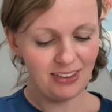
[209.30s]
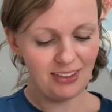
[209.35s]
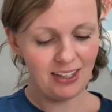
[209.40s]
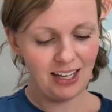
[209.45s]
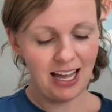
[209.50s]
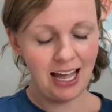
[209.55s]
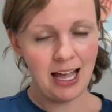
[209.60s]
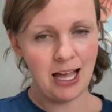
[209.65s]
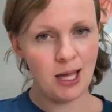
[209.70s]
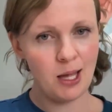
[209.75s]

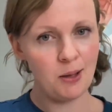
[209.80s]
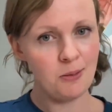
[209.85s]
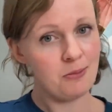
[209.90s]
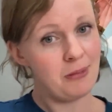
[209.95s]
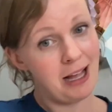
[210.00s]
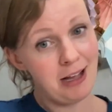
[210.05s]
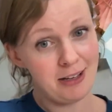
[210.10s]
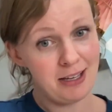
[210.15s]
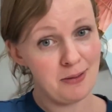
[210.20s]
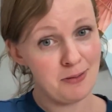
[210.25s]

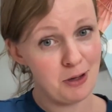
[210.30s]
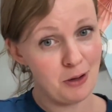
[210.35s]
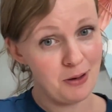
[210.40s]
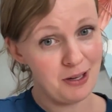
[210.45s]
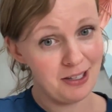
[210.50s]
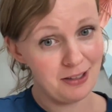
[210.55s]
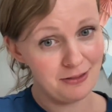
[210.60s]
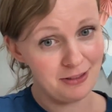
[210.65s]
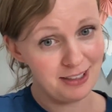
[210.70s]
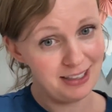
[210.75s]
I'll keep
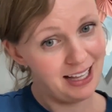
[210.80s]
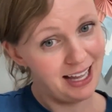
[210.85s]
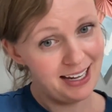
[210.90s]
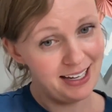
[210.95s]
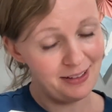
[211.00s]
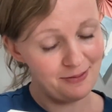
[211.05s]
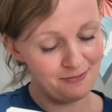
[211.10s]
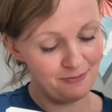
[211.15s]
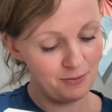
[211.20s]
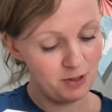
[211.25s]
going if you'd
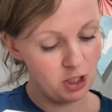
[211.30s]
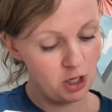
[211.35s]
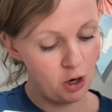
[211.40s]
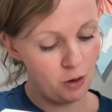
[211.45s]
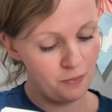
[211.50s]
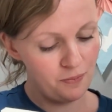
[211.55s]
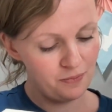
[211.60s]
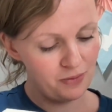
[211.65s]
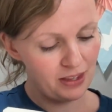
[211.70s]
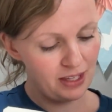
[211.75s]
like.
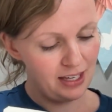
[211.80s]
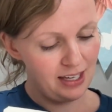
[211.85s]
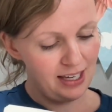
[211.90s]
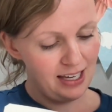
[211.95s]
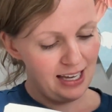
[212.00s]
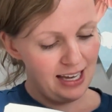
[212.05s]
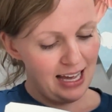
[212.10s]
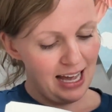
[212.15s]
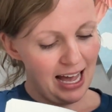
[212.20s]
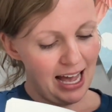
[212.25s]
So
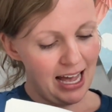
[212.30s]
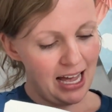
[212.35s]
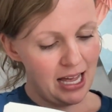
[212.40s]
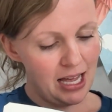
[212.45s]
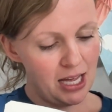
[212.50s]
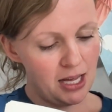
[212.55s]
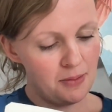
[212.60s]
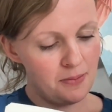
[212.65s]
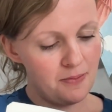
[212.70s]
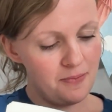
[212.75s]

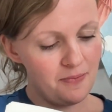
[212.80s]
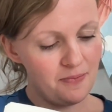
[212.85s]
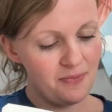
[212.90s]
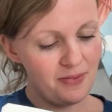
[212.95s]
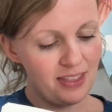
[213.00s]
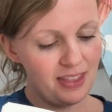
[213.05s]
in